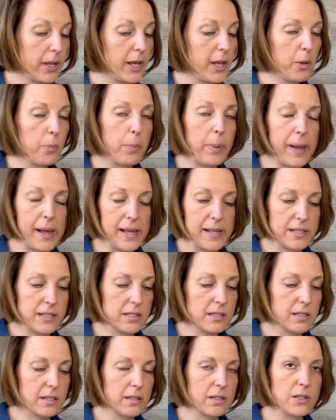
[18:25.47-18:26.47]

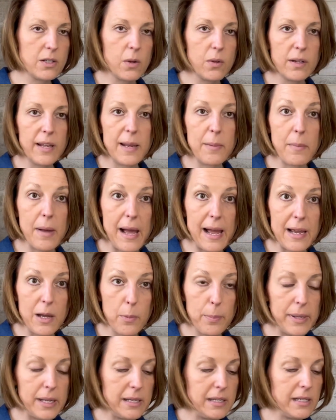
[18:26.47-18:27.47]
But don't let my
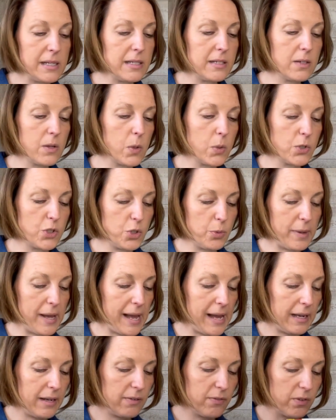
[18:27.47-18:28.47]
opinion hold you
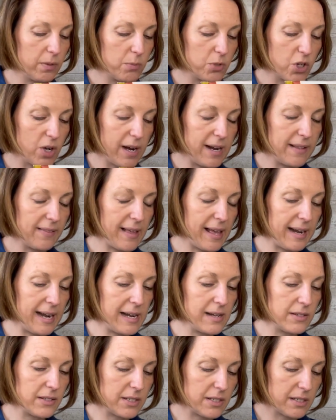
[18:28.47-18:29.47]
back from trying that
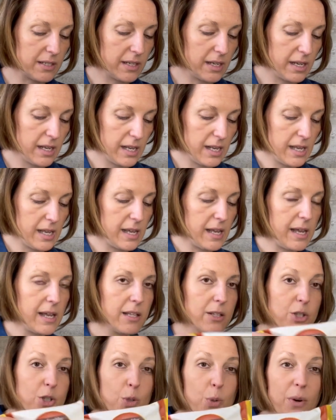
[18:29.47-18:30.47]
out.
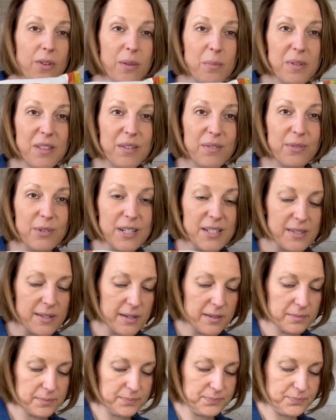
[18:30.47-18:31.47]
Store them in the
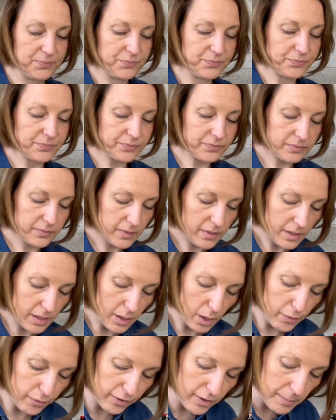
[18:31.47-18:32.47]
freezer.
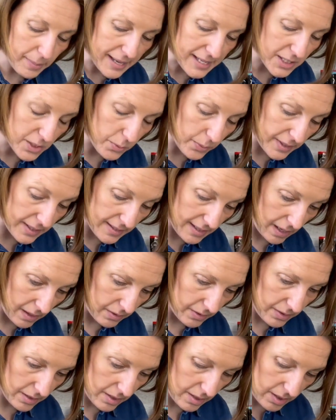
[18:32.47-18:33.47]
For best
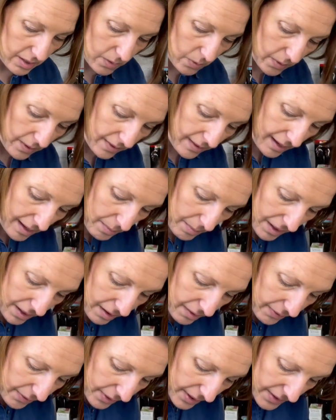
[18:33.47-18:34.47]
results, store them in
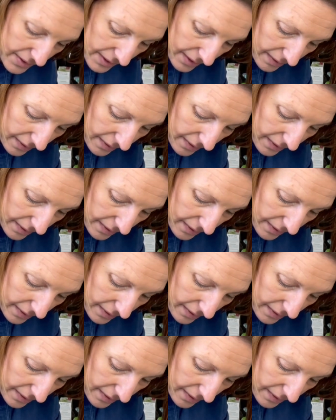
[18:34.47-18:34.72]
the freezer.